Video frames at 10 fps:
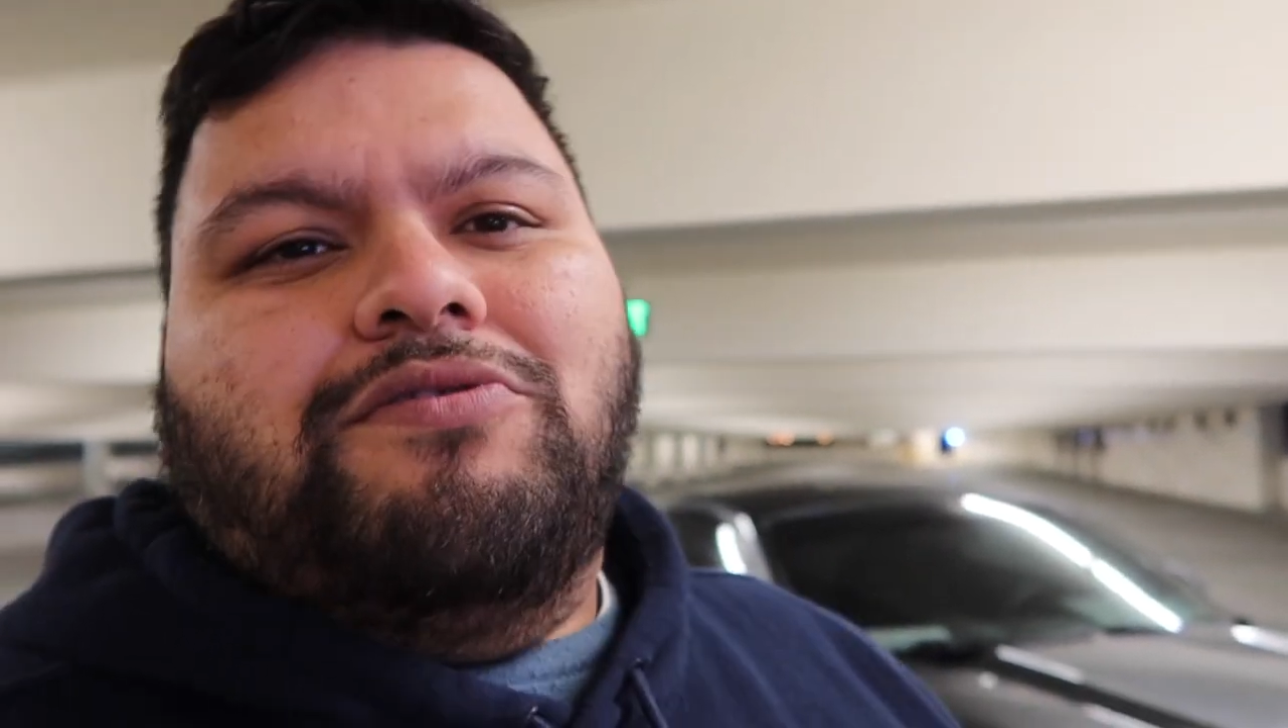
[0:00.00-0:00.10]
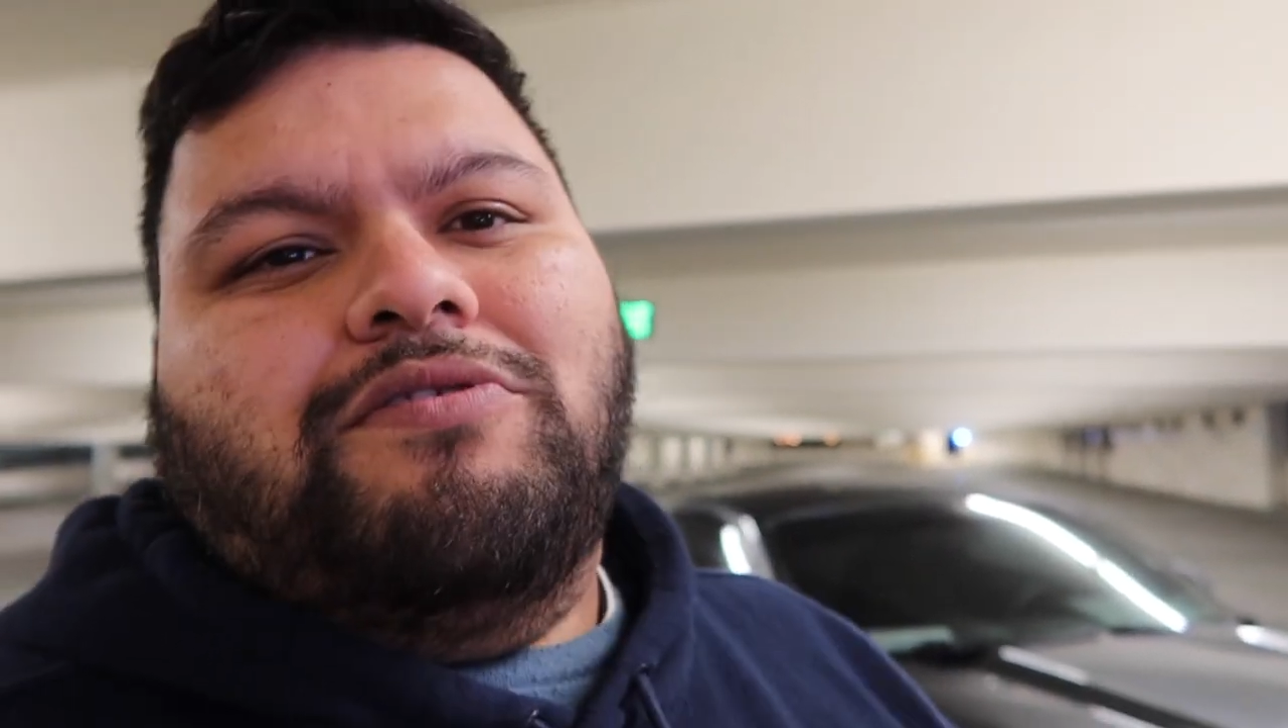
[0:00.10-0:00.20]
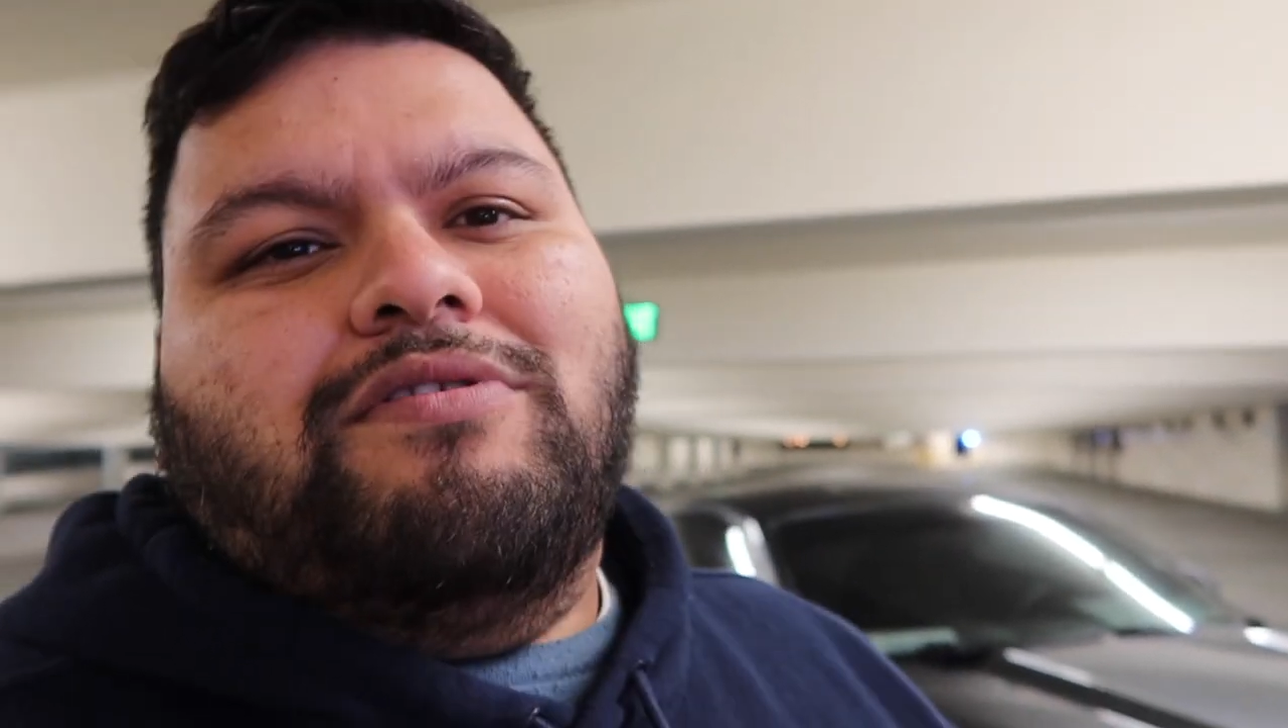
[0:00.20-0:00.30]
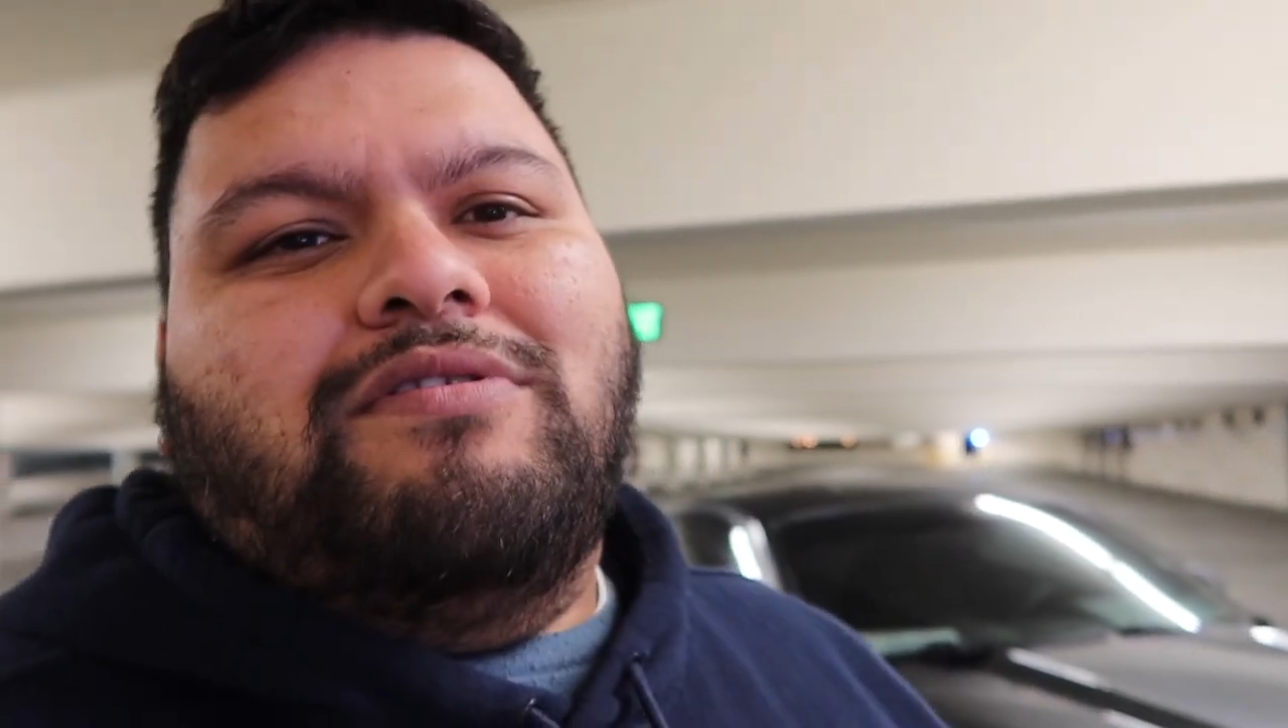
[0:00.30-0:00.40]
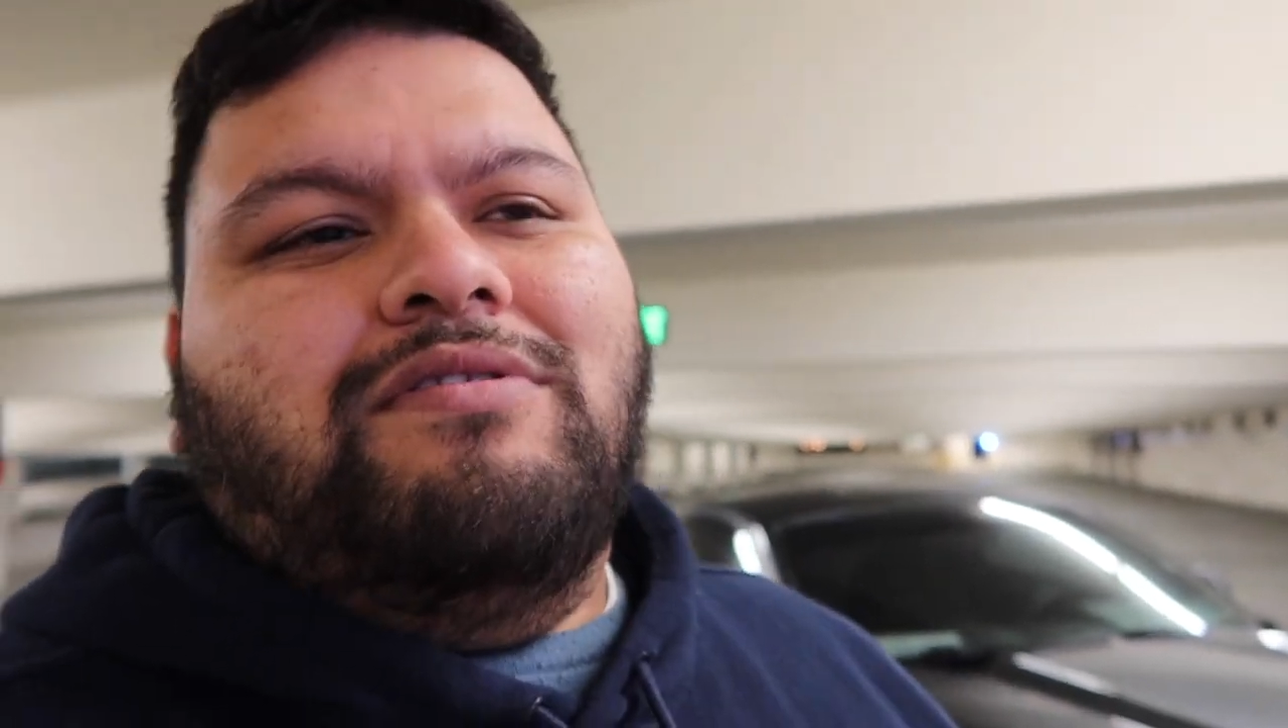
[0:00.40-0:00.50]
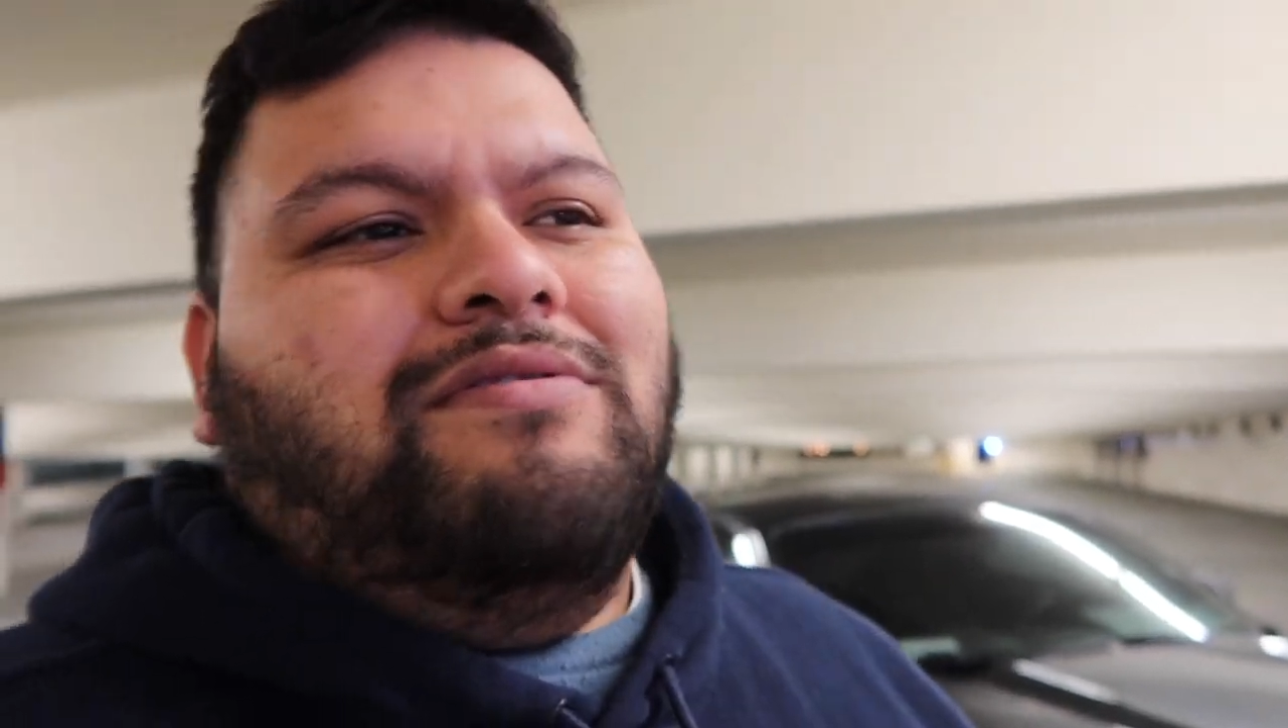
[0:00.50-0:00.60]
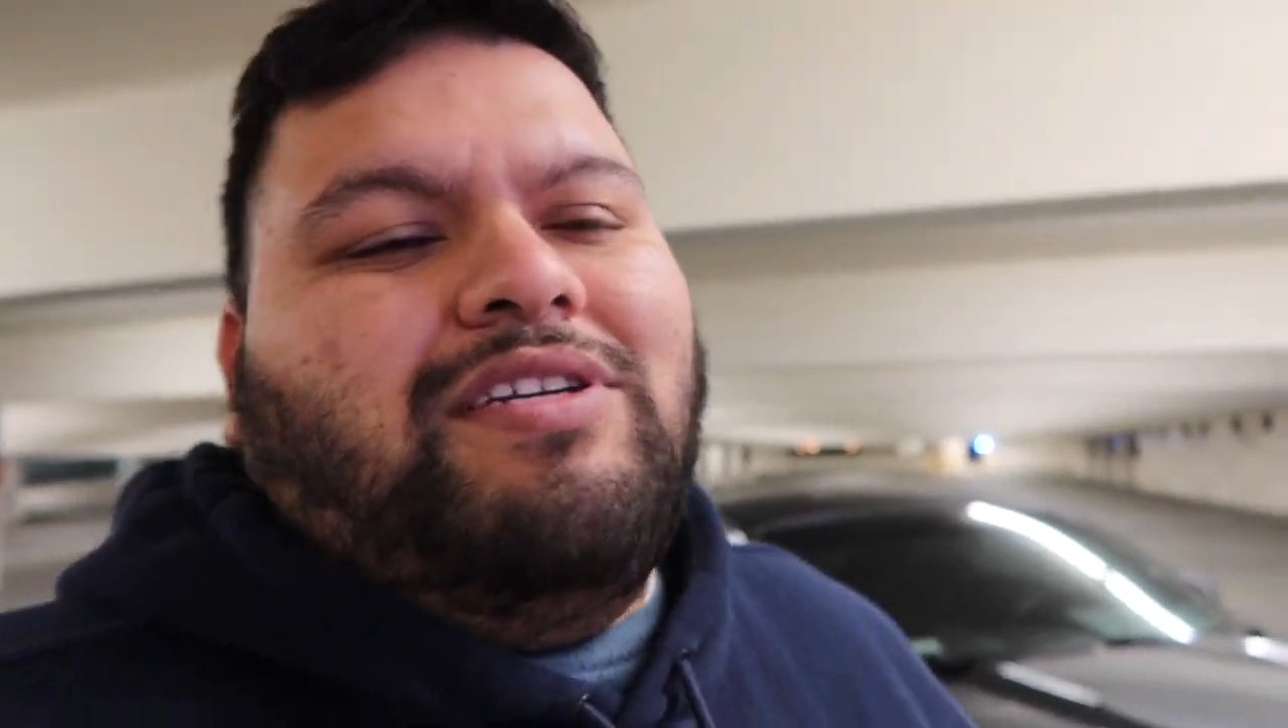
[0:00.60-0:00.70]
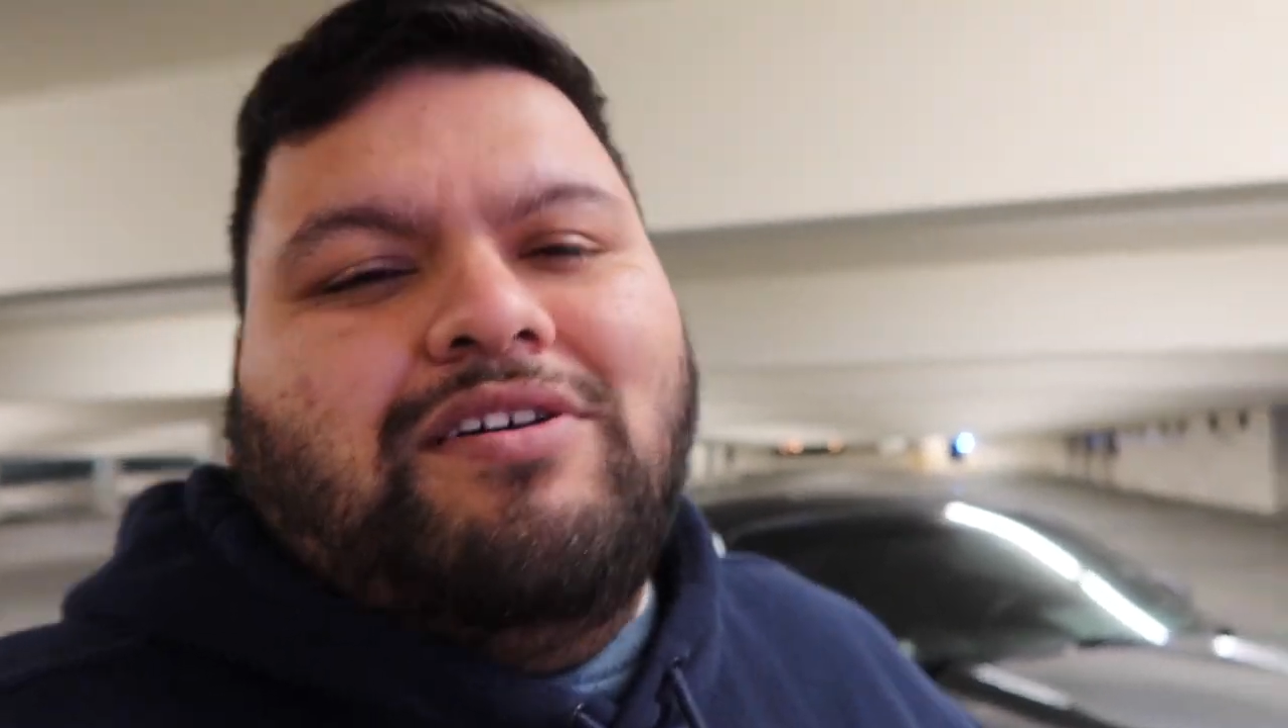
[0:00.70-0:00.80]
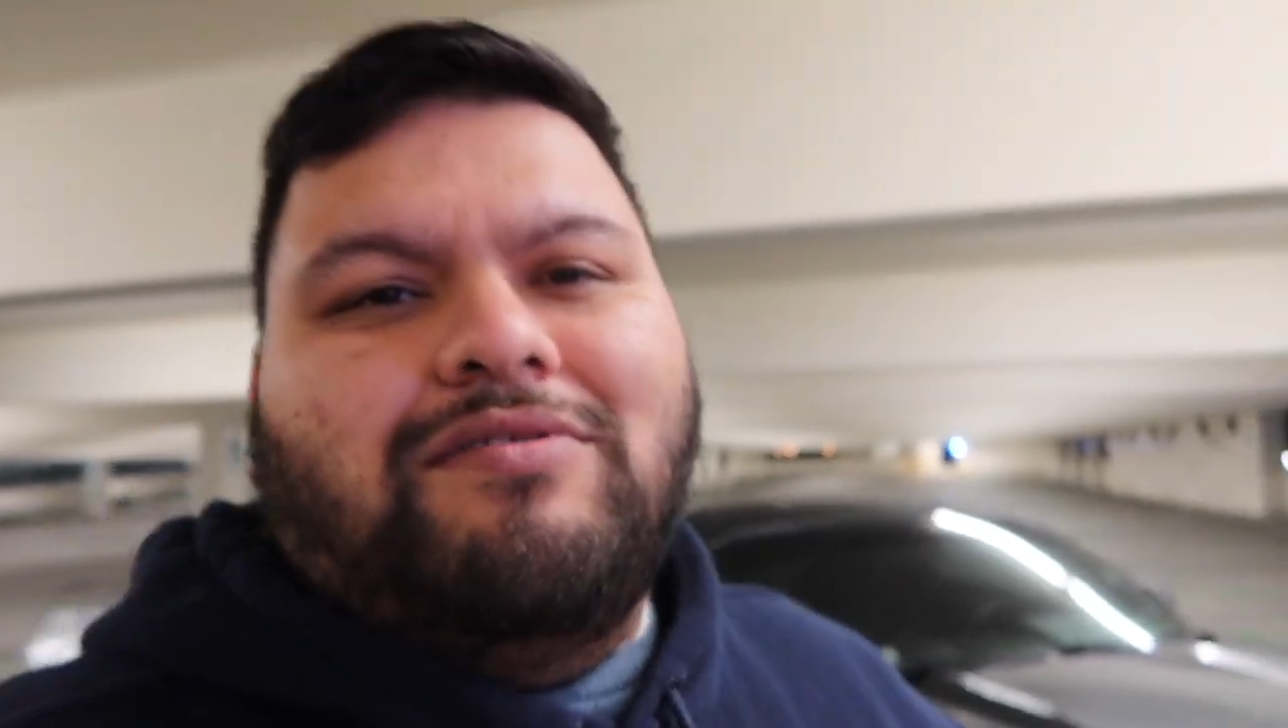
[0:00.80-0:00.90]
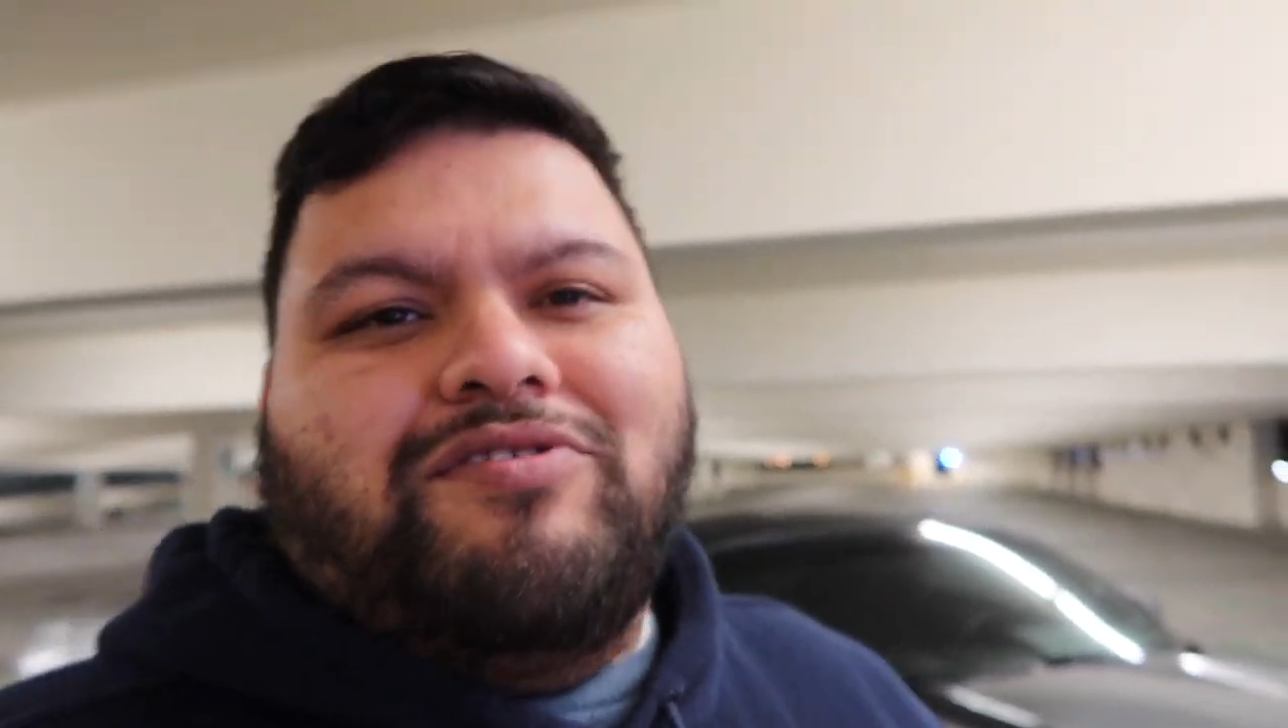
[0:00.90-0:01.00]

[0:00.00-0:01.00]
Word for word: or you know,